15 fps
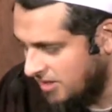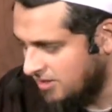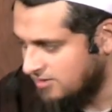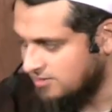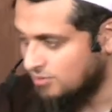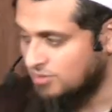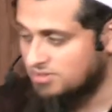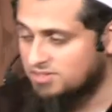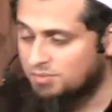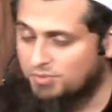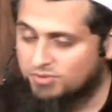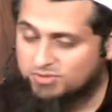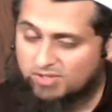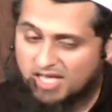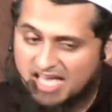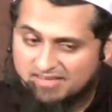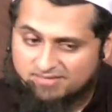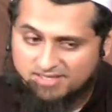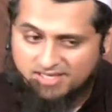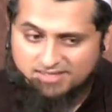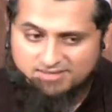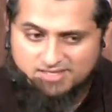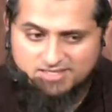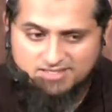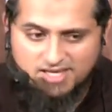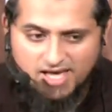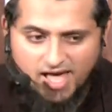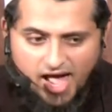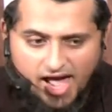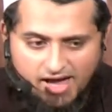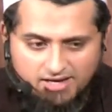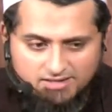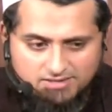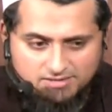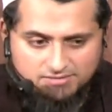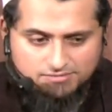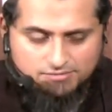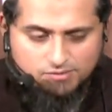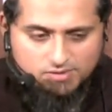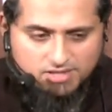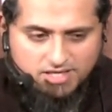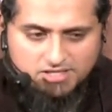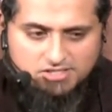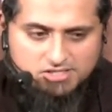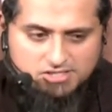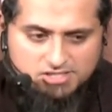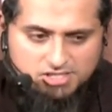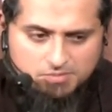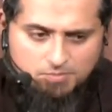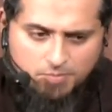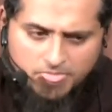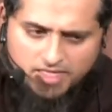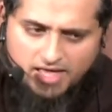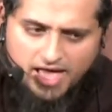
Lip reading: So we're supposed to have, again, this active relationship,